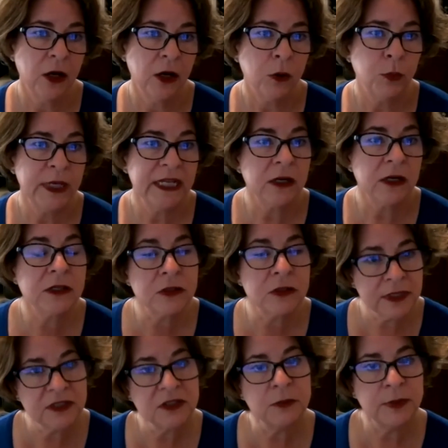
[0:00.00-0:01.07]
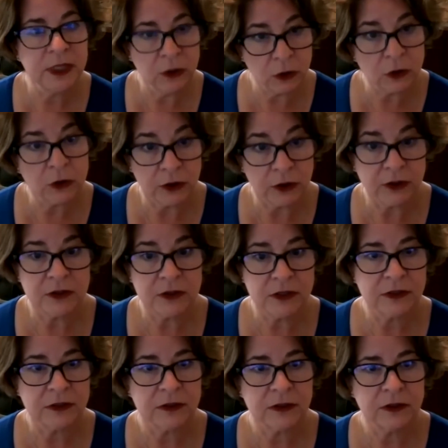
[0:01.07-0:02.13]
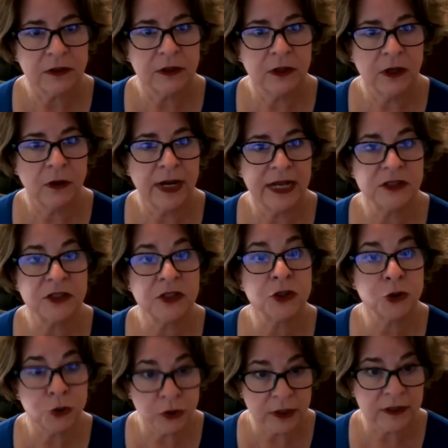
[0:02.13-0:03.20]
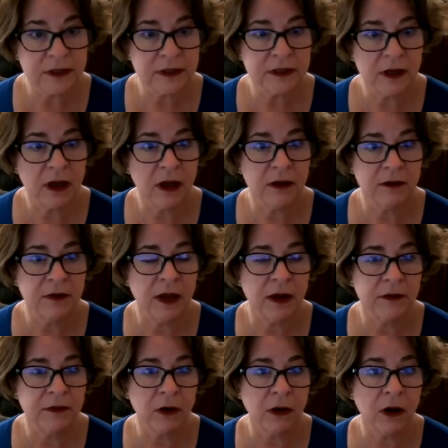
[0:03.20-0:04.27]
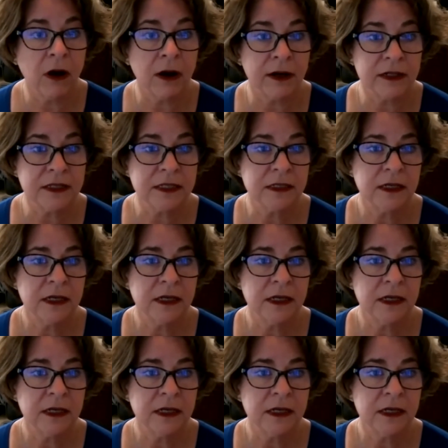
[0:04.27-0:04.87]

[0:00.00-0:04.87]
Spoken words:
we also need to be learners, and students of our art.